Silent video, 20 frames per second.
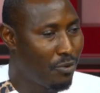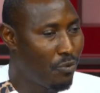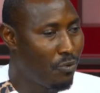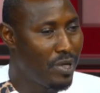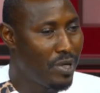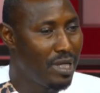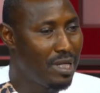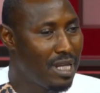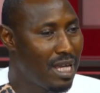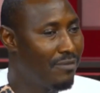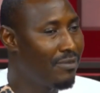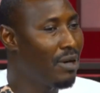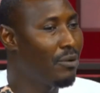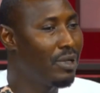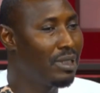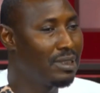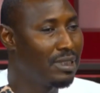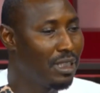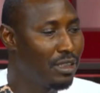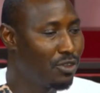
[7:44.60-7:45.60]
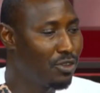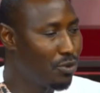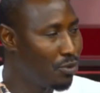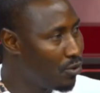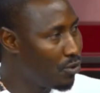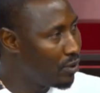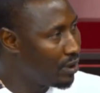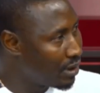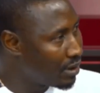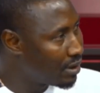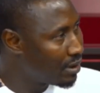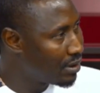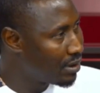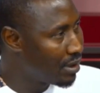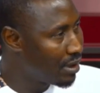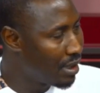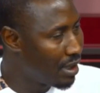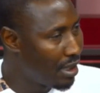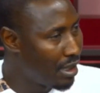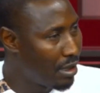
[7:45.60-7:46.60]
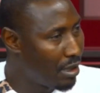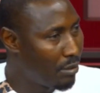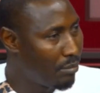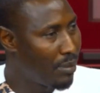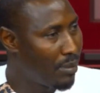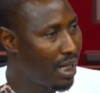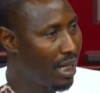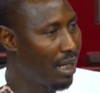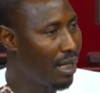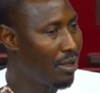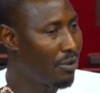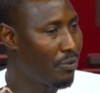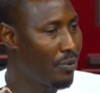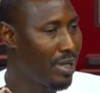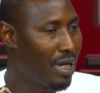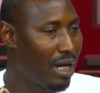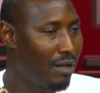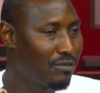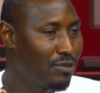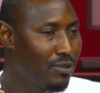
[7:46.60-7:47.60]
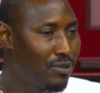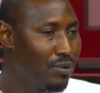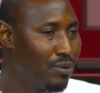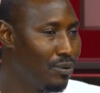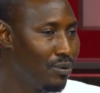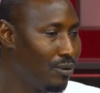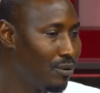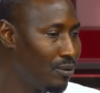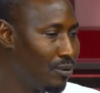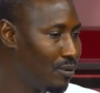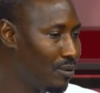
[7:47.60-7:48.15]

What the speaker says: We never wanted to do this, but we have to